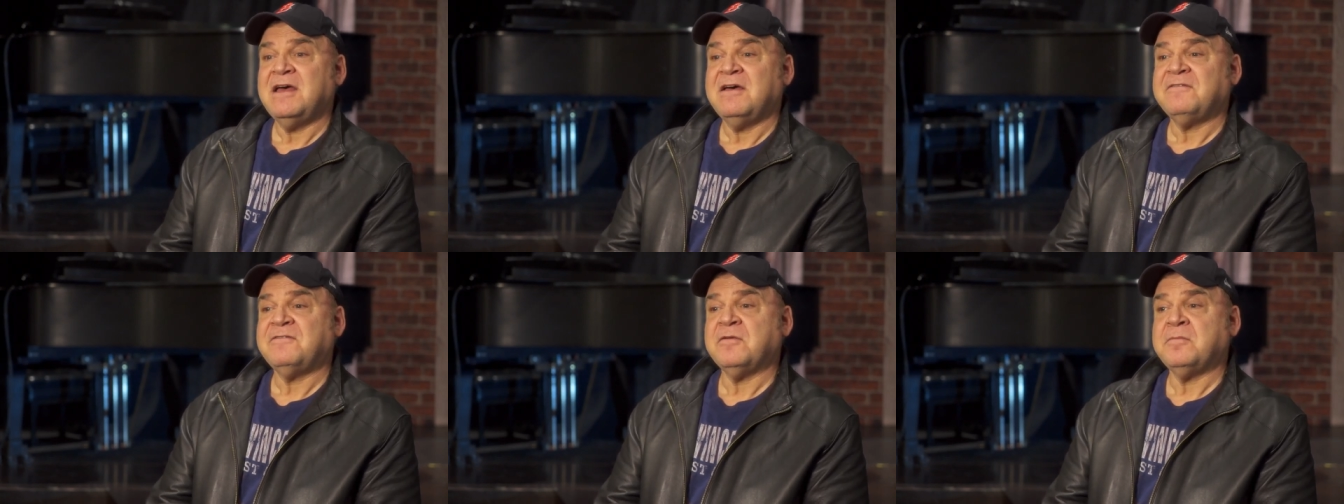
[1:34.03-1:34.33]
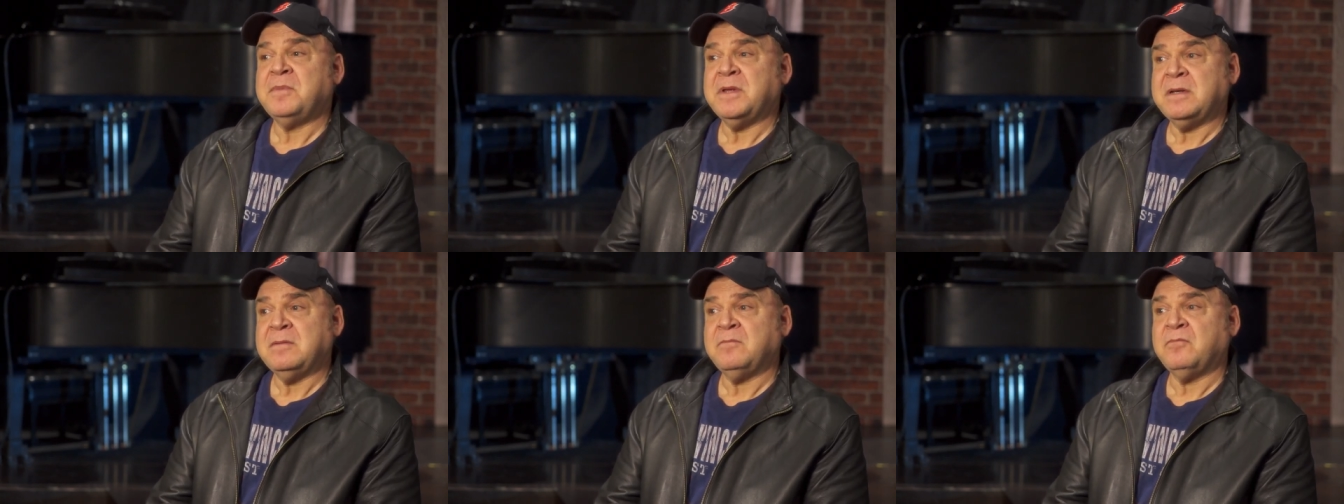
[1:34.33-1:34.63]

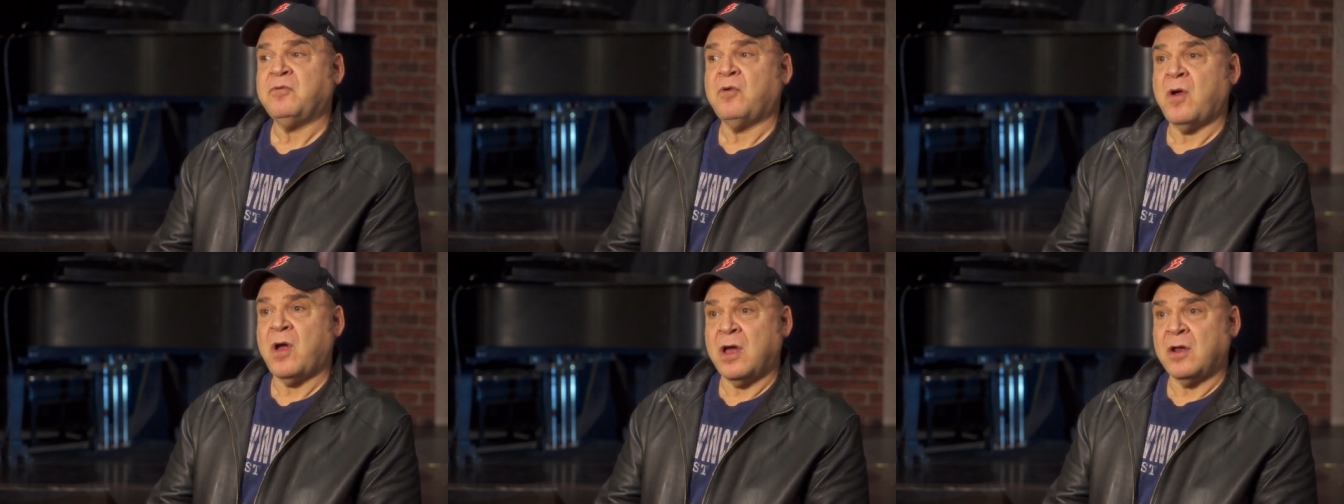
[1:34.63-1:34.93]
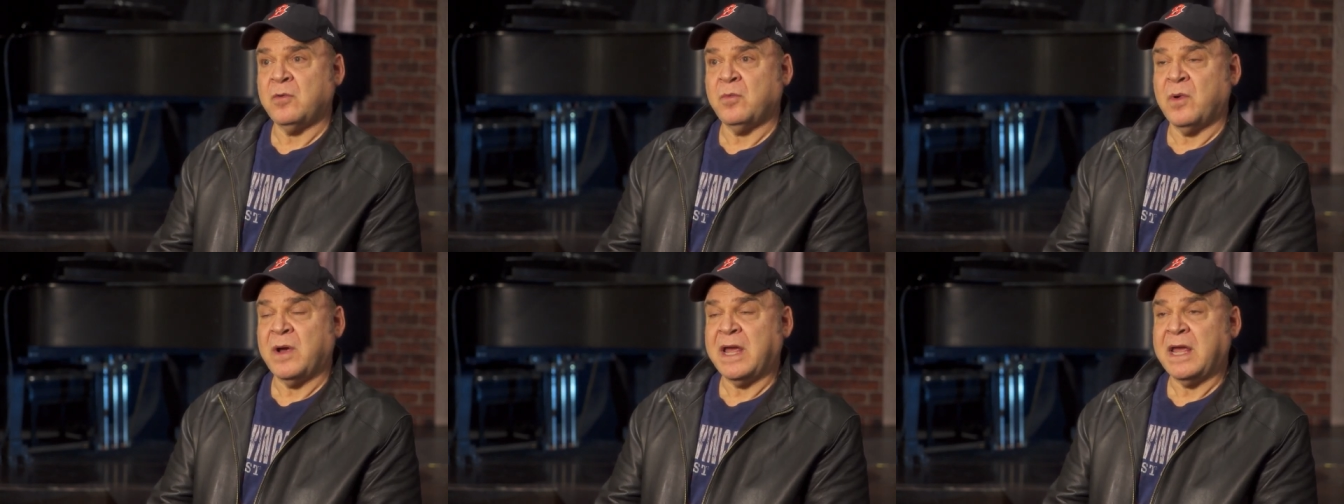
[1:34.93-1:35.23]
Forbidden
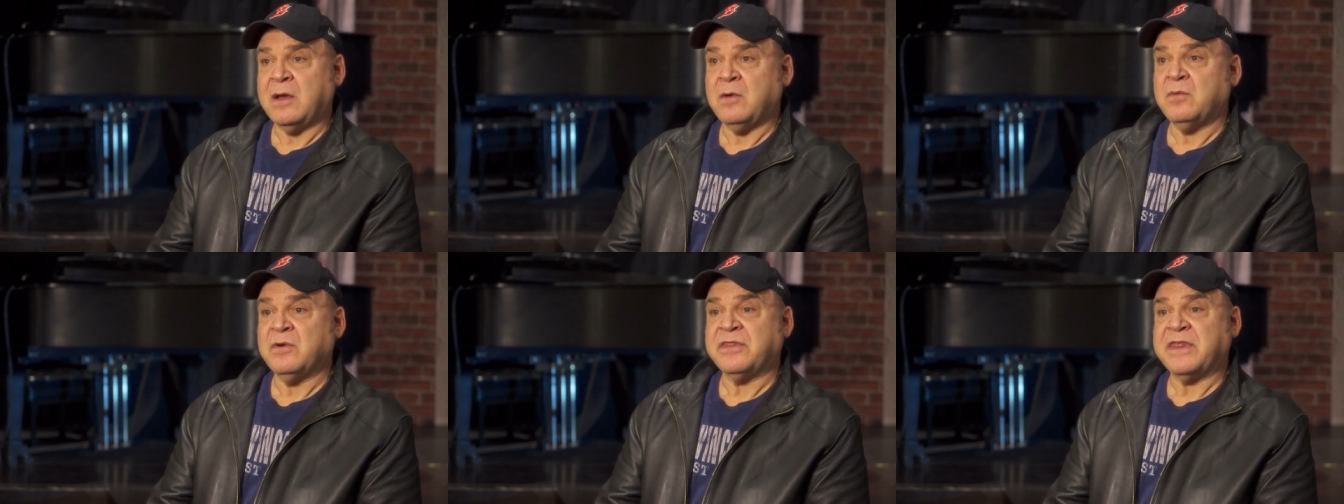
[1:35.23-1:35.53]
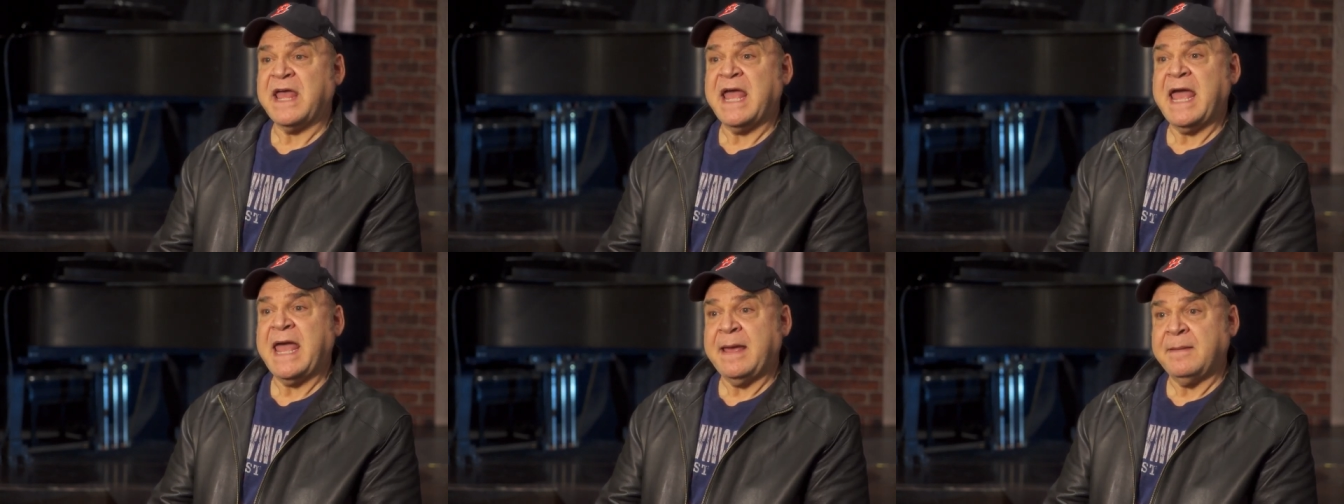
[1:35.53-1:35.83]
Broadway with
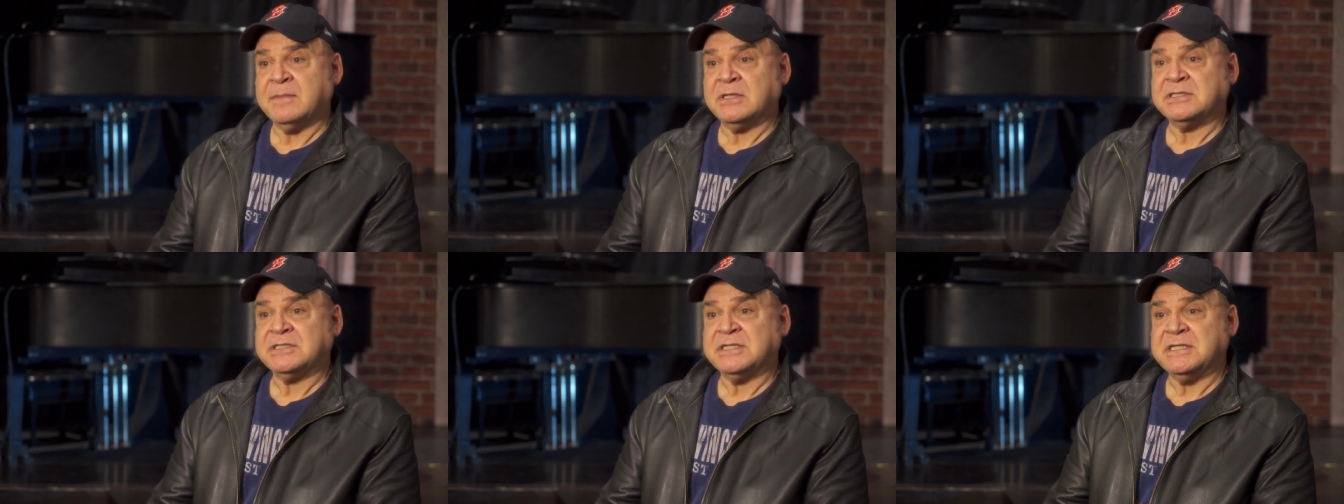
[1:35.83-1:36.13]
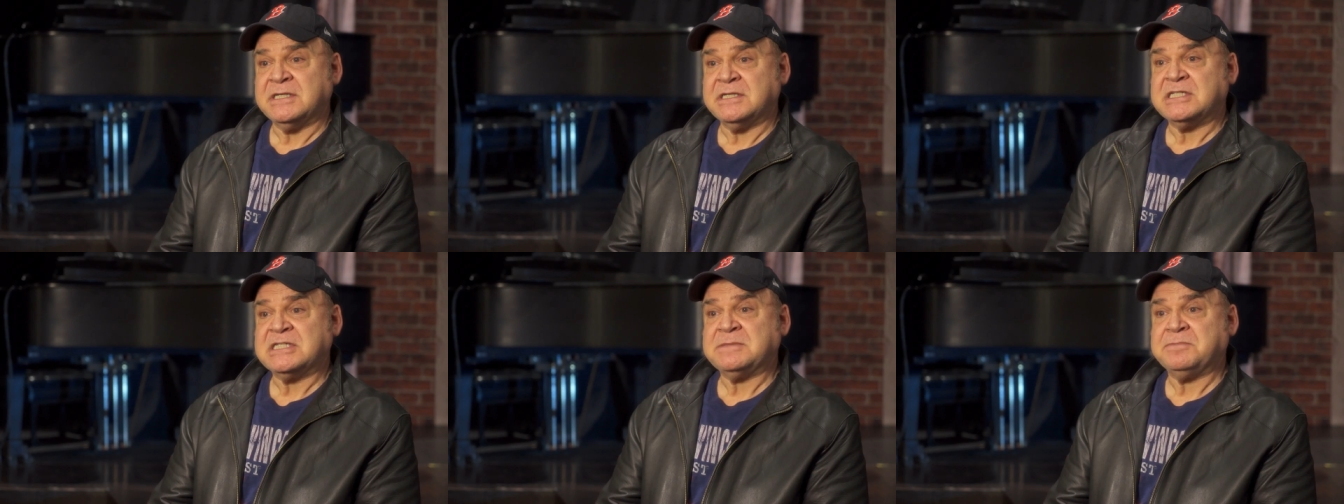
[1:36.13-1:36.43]
a
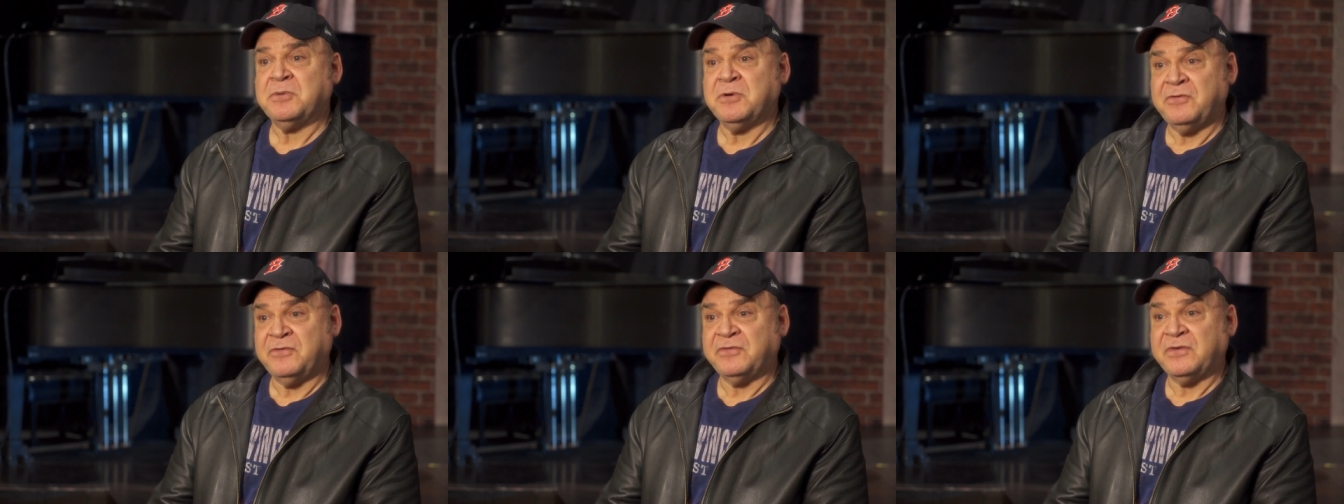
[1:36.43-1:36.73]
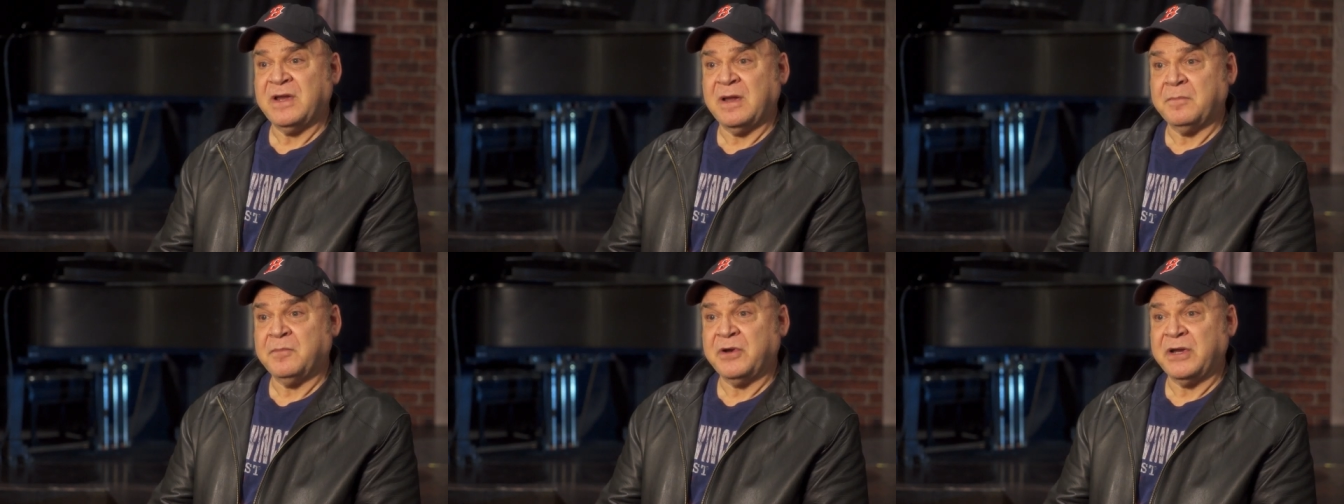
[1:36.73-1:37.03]
Hamilton spoof
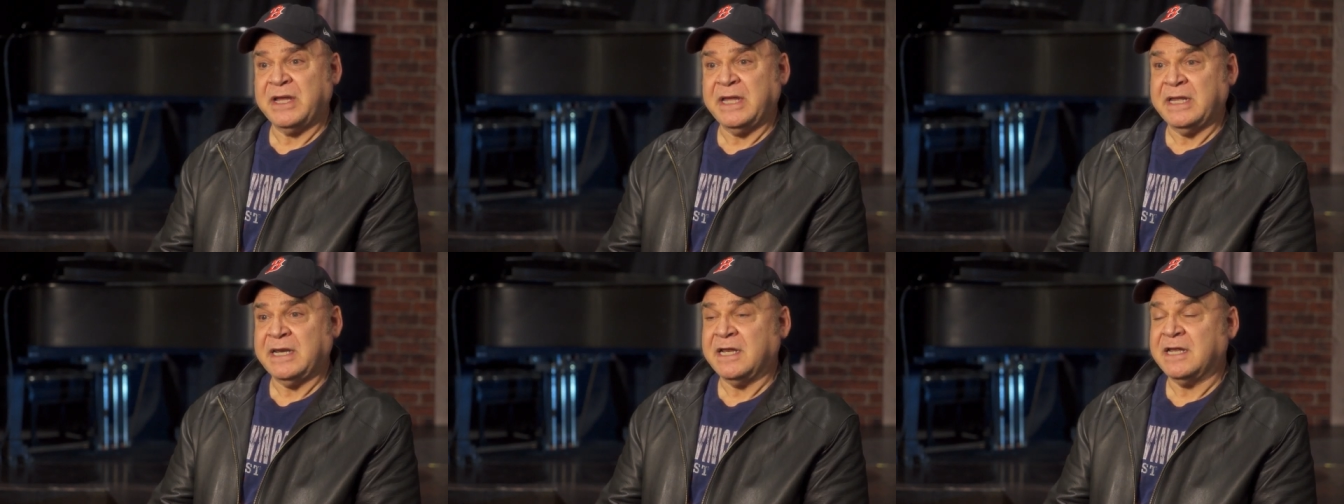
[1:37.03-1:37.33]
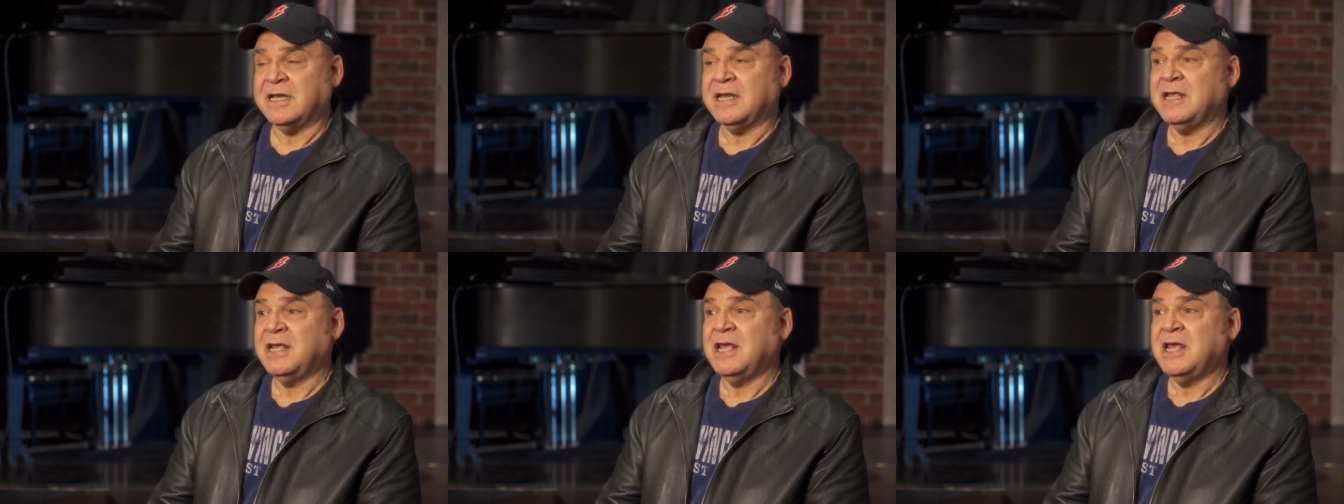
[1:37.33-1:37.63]
number in it,